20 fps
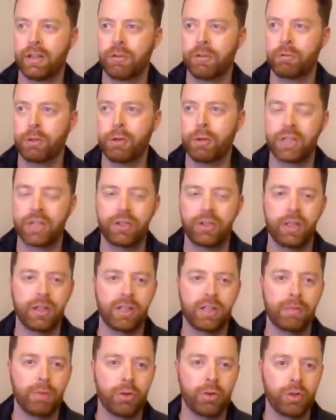we're actually
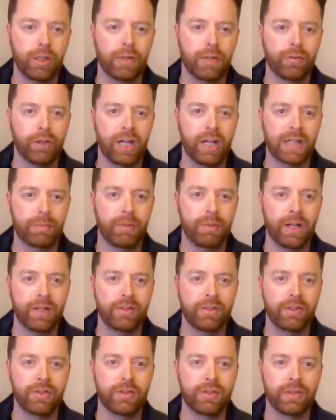a community of
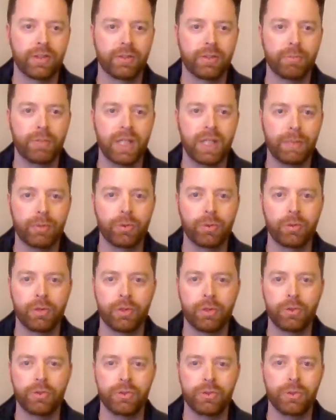like-minded people
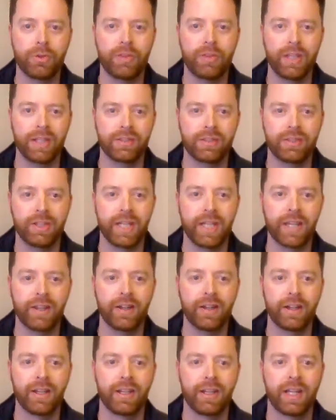who do things
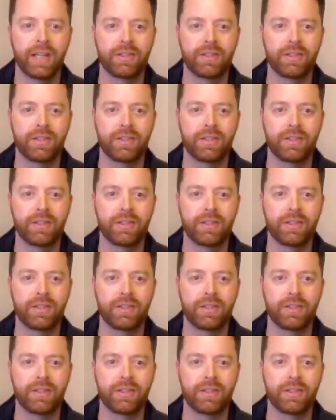together.